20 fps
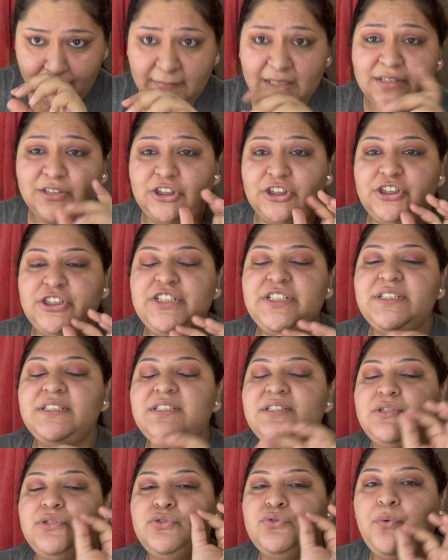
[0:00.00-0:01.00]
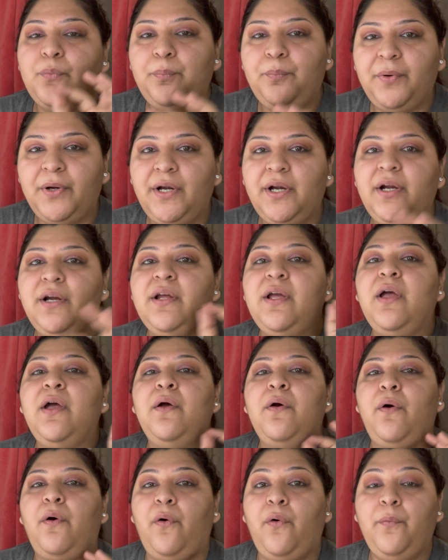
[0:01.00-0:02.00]
she's super
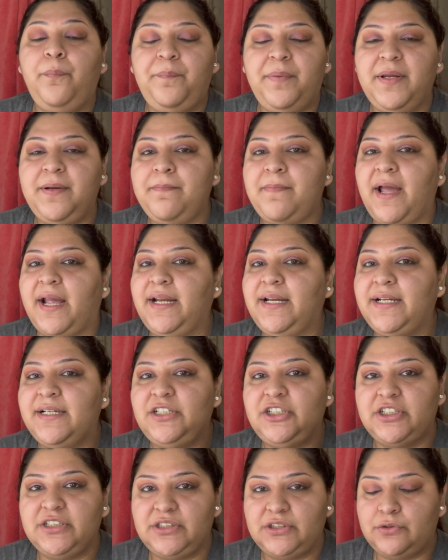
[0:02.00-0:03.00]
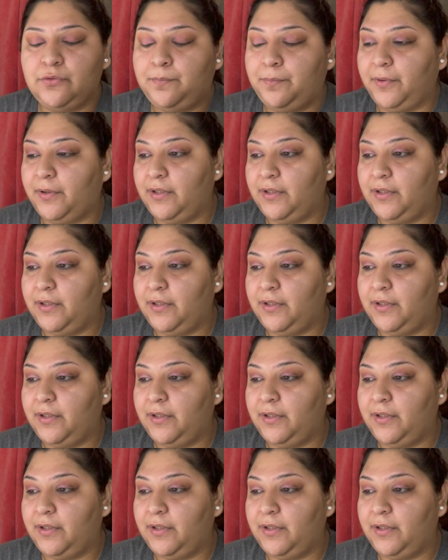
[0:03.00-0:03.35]
open-minded. She's super